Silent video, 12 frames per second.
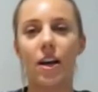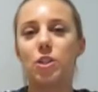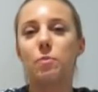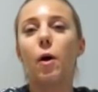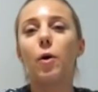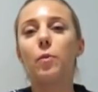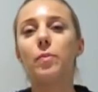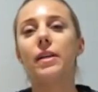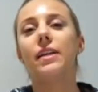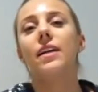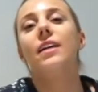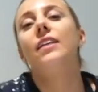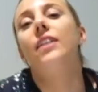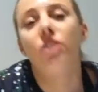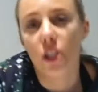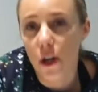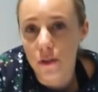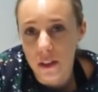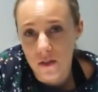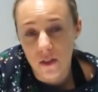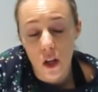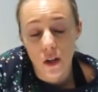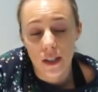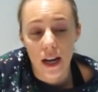I should probably shut off this
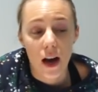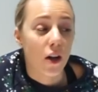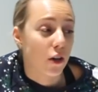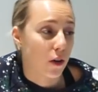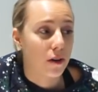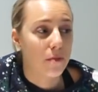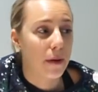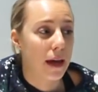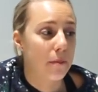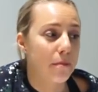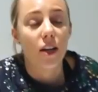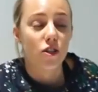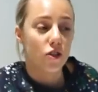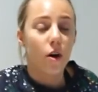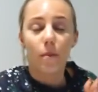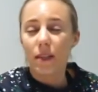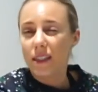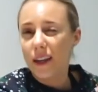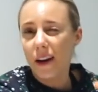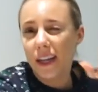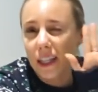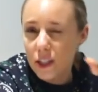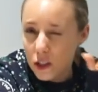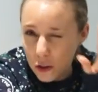vlog now and go to bed. I should not be
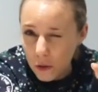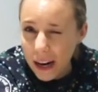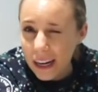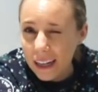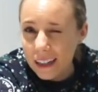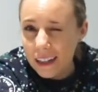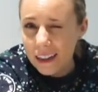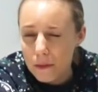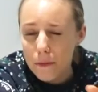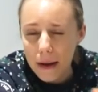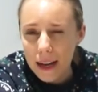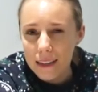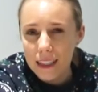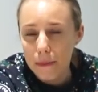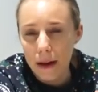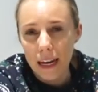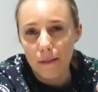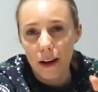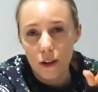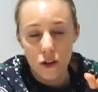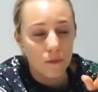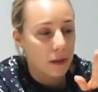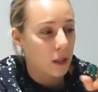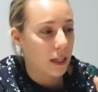staring at a screen. I'm a bad sleeper anyway. I
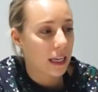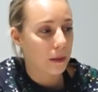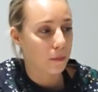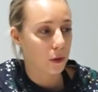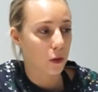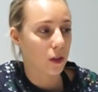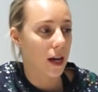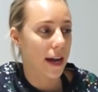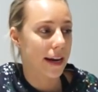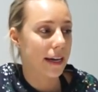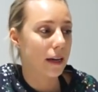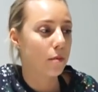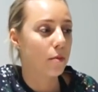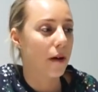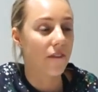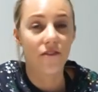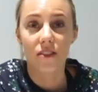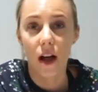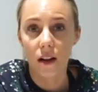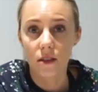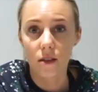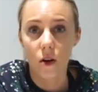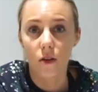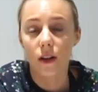shouldn't be looking at the blue light. I need to put my
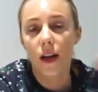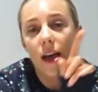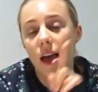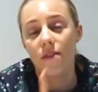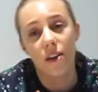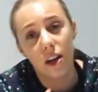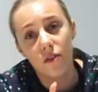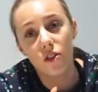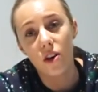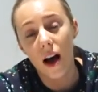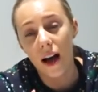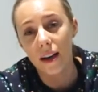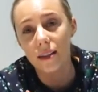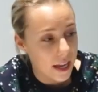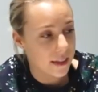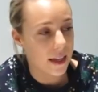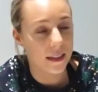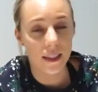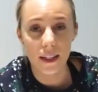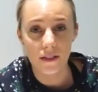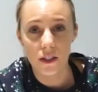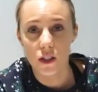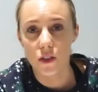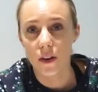Flux on. If any of you guys are sensitive
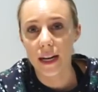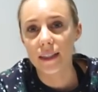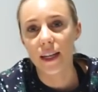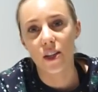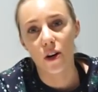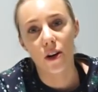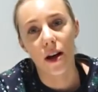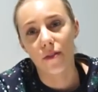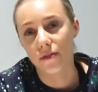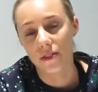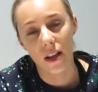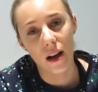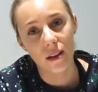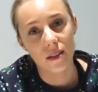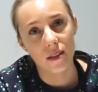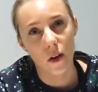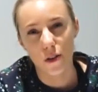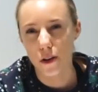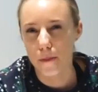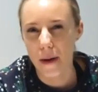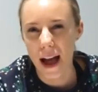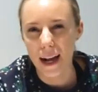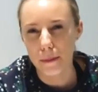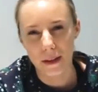to screens and you don't have Flux on your
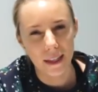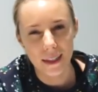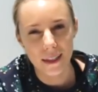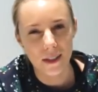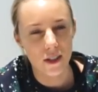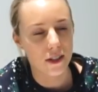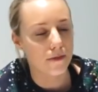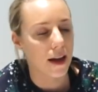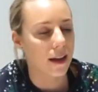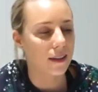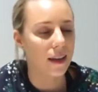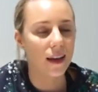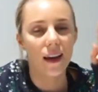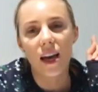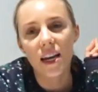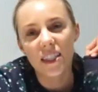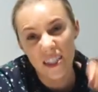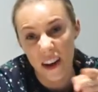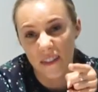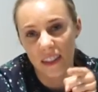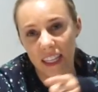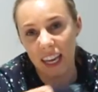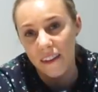Mac, I'm guessing it's just a Mac thing, definitely